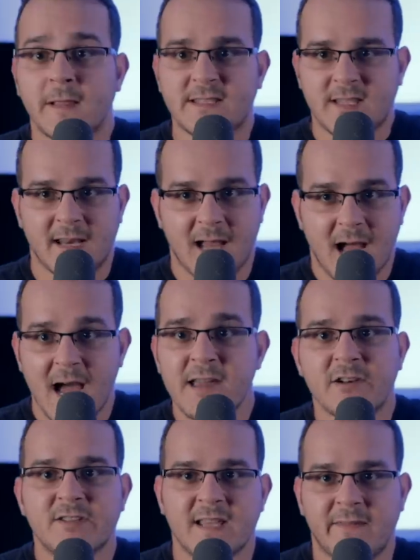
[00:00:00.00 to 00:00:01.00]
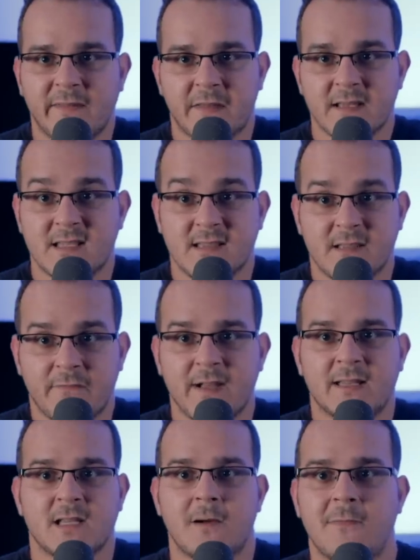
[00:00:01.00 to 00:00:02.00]
listen, I understand that this is the
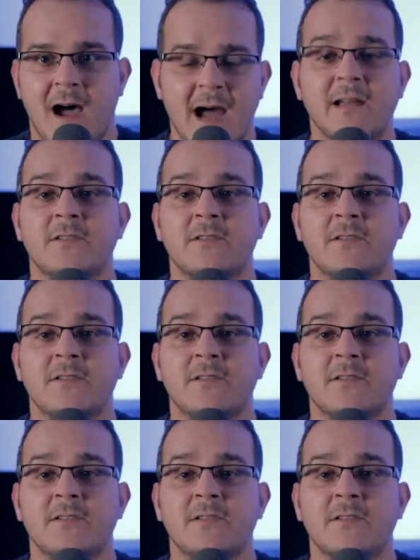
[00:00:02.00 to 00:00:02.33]
victim. I